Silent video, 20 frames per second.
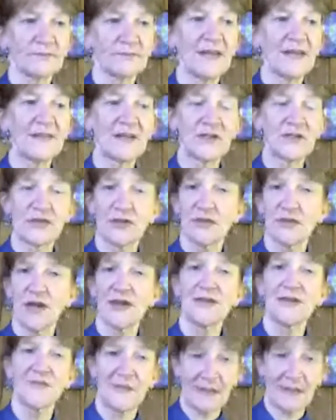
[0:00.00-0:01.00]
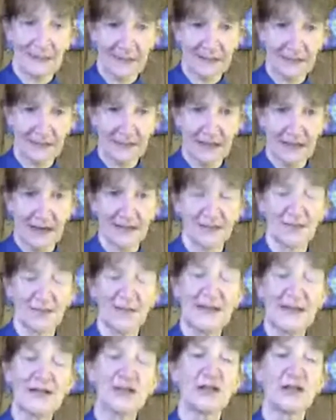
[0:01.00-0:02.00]
There's a lot of instant
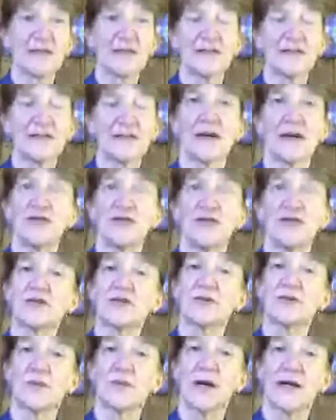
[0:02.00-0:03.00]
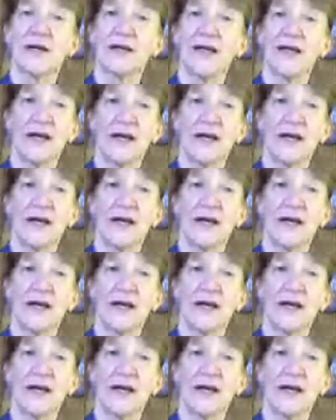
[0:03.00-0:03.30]
activations. I used to run